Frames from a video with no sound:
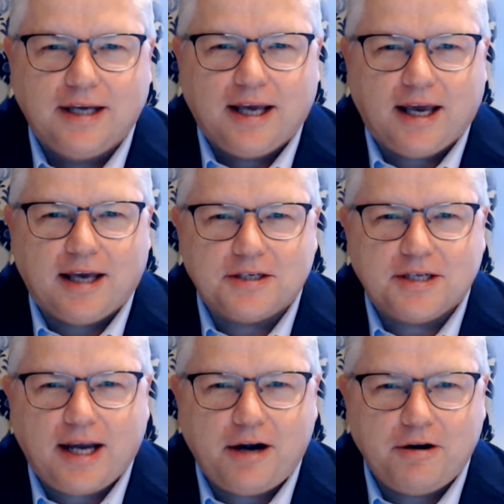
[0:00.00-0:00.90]
is
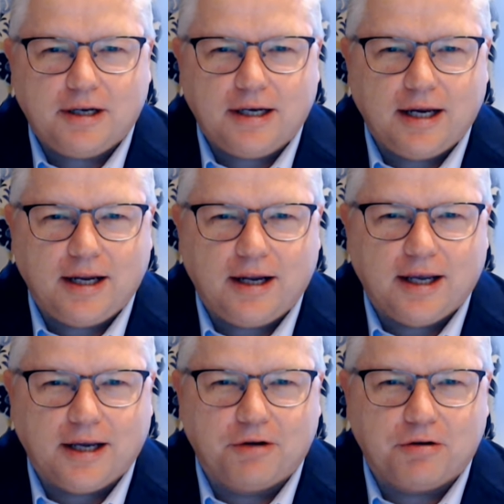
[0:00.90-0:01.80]
currently
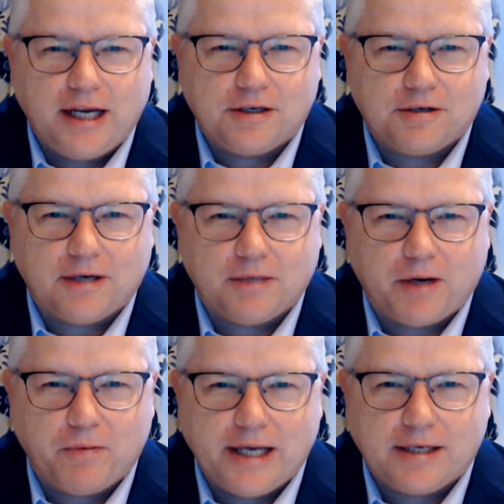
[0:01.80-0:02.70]
agreed to, and
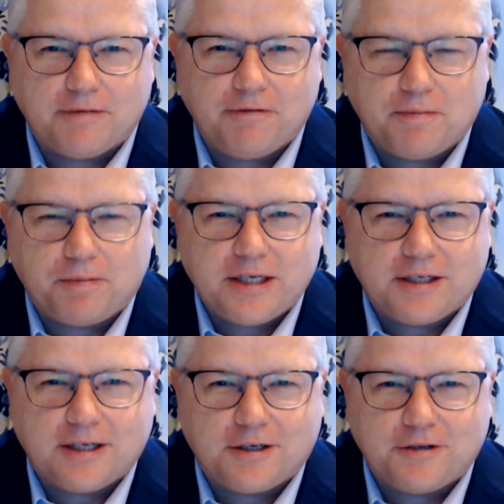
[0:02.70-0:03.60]
we're waiting for the
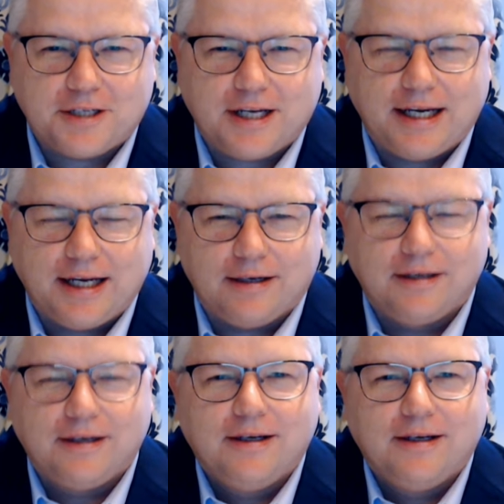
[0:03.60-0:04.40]
President to sign in,